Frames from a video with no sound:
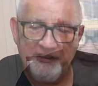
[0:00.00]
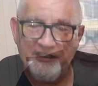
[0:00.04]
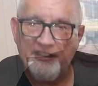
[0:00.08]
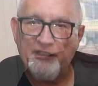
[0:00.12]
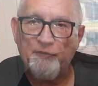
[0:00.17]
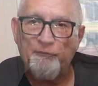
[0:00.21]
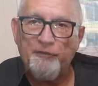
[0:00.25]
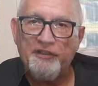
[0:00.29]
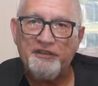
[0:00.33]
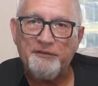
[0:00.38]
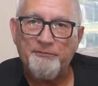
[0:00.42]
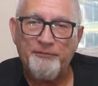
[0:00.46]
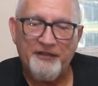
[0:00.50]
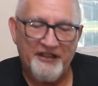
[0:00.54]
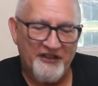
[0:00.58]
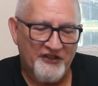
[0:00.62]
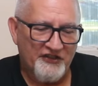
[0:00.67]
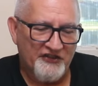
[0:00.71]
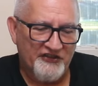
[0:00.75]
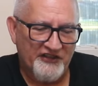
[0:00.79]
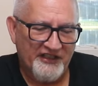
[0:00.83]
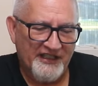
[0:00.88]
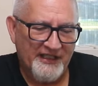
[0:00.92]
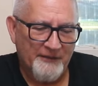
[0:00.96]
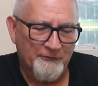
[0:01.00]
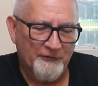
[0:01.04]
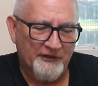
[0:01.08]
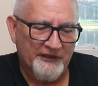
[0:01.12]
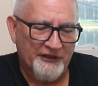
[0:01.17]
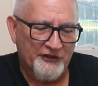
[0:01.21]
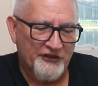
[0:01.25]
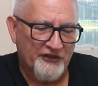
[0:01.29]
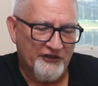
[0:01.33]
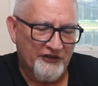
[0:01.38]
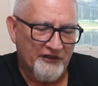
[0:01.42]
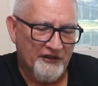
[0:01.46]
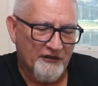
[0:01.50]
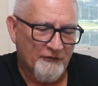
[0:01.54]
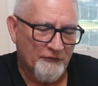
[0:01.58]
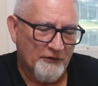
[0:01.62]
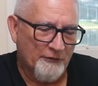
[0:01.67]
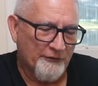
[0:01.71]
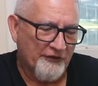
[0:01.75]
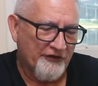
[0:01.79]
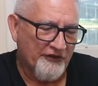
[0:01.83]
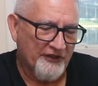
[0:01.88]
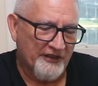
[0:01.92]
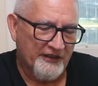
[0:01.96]
can't wait to play this game and let you know
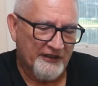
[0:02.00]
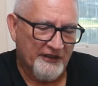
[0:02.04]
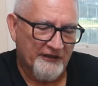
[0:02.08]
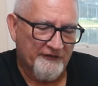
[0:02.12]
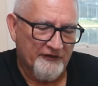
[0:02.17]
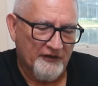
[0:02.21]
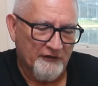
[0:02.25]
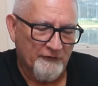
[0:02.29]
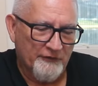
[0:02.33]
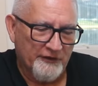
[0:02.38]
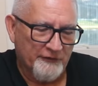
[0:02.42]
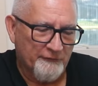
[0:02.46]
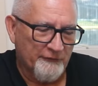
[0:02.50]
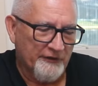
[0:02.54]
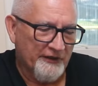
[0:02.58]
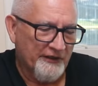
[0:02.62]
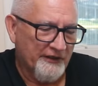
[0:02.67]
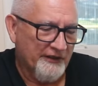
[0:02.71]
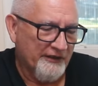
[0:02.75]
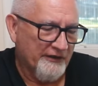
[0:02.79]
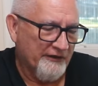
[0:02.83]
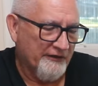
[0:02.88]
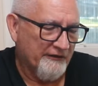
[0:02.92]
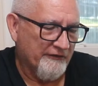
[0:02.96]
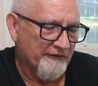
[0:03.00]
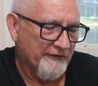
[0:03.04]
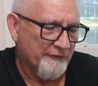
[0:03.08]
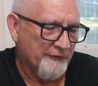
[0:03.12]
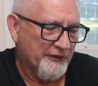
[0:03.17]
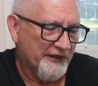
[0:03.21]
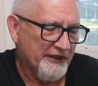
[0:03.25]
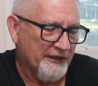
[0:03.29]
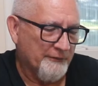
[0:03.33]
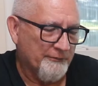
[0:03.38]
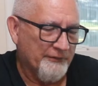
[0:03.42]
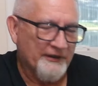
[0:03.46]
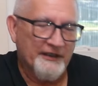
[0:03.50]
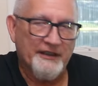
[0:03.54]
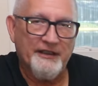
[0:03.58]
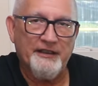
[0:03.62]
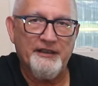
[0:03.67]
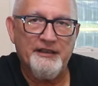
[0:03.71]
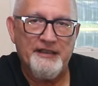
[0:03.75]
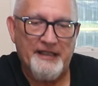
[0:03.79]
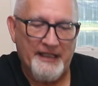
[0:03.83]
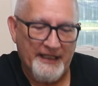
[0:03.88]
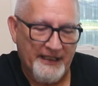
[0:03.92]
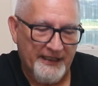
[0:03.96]
what we think of it when we when we get it
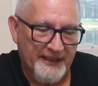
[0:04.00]
played.